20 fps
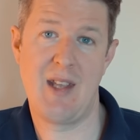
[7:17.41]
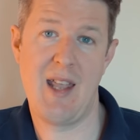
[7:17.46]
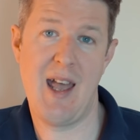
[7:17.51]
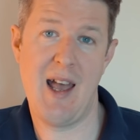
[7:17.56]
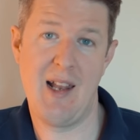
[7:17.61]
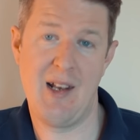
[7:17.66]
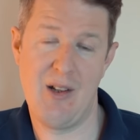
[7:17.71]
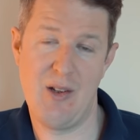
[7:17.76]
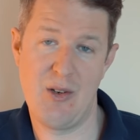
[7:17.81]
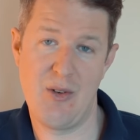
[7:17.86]

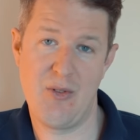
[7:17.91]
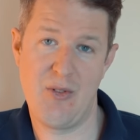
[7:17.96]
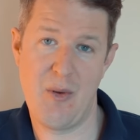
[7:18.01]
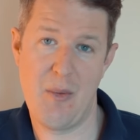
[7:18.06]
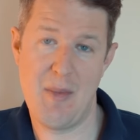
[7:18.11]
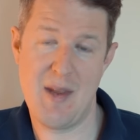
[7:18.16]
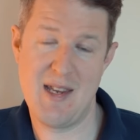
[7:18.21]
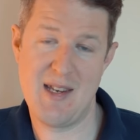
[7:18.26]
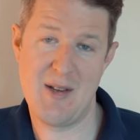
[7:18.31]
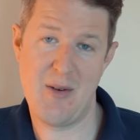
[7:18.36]
get a load of
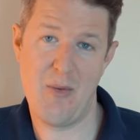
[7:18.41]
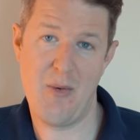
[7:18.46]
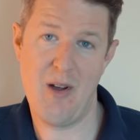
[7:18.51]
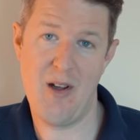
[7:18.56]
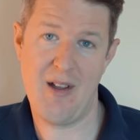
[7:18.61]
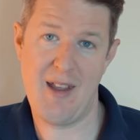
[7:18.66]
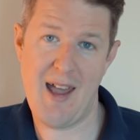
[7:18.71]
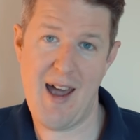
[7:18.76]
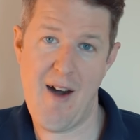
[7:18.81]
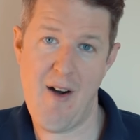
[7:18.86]
remedial
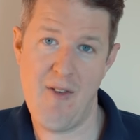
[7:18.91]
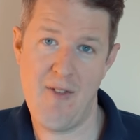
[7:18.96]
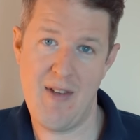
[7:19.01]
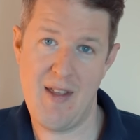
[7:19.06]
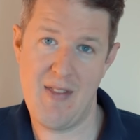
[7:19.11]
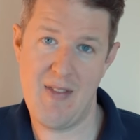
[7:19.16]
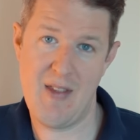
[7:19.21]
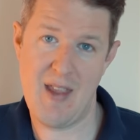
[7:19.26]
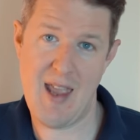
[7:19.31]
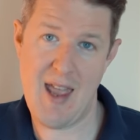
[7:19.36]
work out of
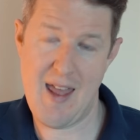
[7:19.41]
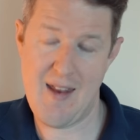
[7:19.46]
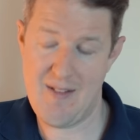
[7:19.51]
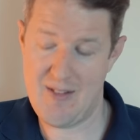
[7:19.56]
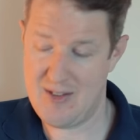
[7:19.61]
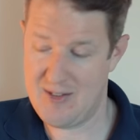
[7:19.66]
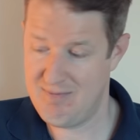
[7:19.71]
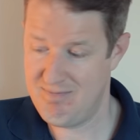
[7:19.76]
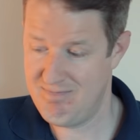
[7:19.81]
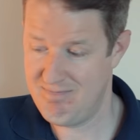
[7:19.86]
it in the
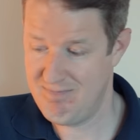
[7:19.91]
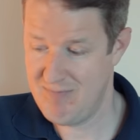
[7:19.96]
end.